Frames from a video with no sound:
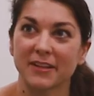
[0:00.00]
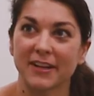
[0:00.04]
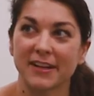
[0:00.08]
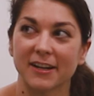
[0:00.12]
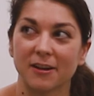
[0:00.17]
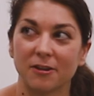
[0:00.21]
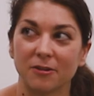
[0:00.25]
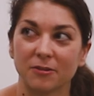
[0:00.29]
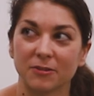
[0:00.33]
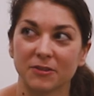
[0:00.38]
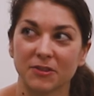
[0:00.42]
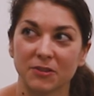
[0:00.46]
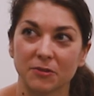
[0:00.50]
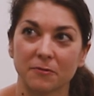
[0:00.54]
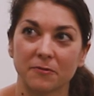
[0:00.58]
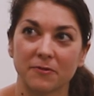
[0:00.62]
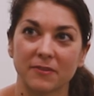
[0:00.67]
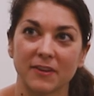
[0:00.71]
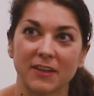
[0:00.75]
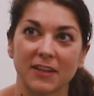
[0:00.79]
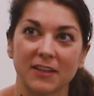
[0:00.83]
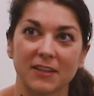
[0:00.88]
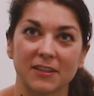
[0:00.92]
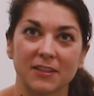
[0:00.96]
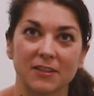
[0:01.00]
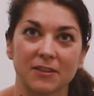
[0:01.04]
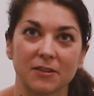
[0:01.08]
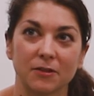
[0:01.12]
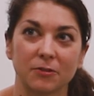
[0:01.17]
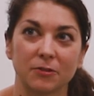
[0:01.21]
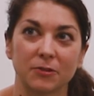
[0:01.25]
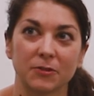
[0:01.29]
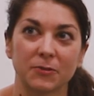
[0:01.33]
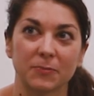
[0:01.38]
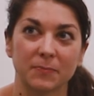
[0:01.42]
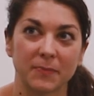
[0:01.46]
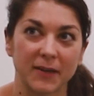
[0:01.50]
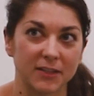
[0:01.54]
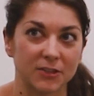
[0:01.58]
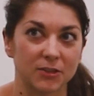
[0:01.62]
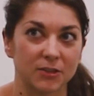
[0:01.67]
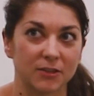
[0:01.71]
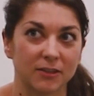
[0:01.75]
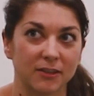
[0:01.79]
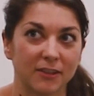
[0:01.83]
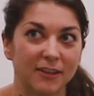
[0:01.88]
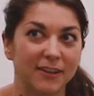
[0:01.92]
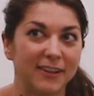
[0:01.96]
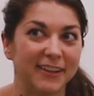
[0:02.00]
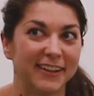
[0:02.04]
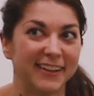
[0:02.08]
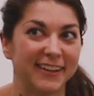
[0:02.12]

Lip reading: but I also think you're special.